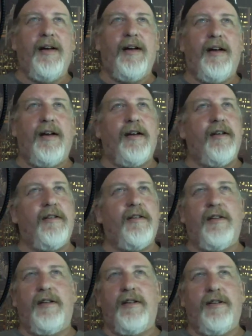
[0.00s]
And he
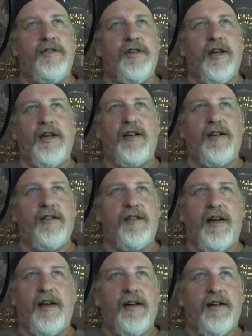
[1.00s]
was shaking his
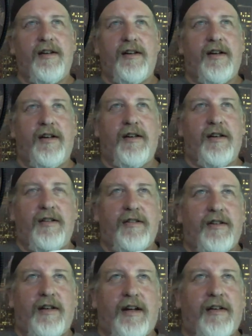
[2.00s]
head, and
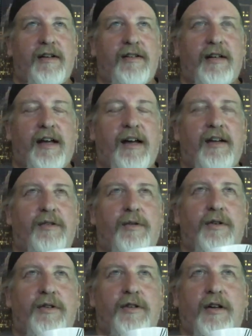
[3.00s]
his answer
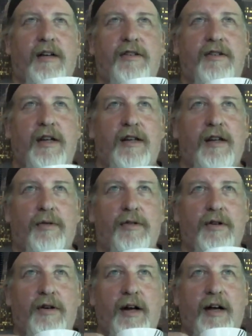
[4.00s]
was, you guys think that
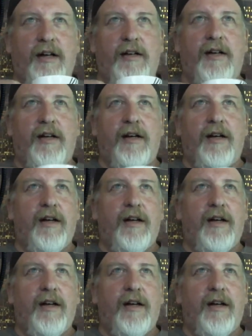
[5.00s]
was a good idea?